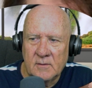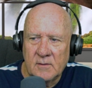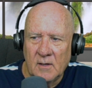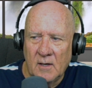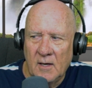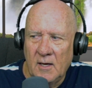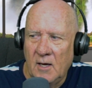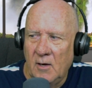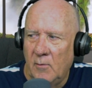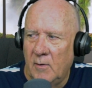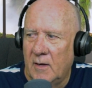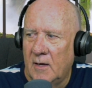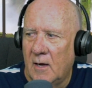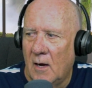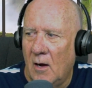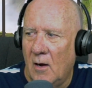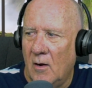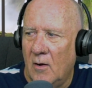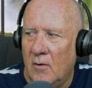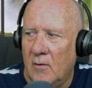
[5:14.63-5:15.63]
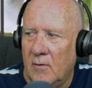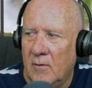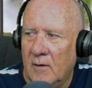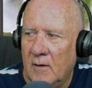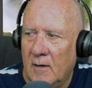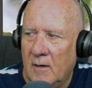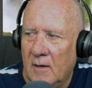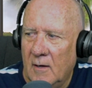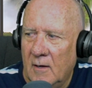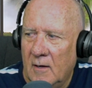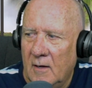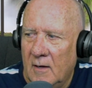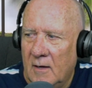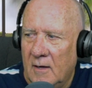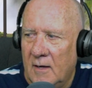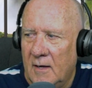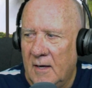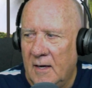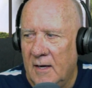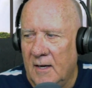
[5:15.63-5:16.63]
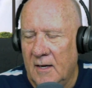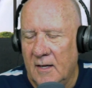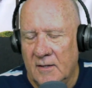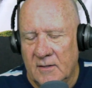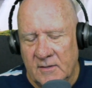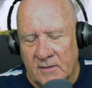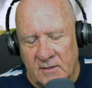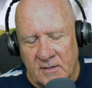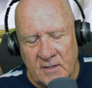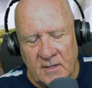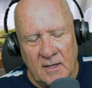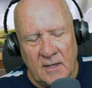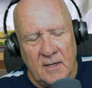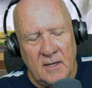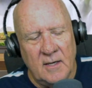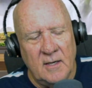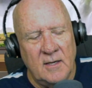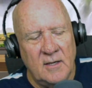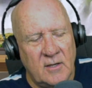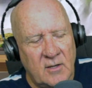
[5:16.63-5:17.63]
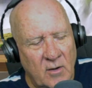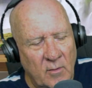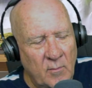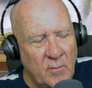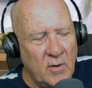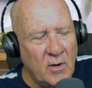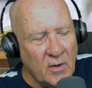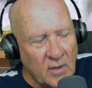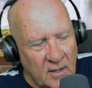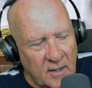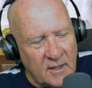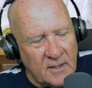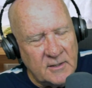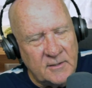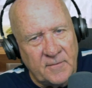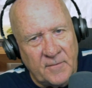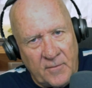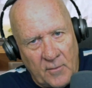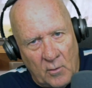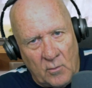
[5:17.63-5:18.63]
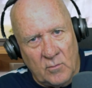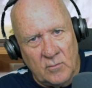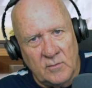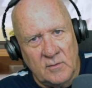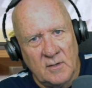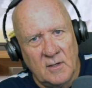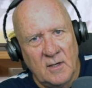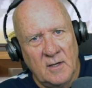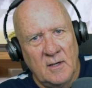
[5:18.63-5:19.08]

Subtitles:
So here we go. It is the community's fault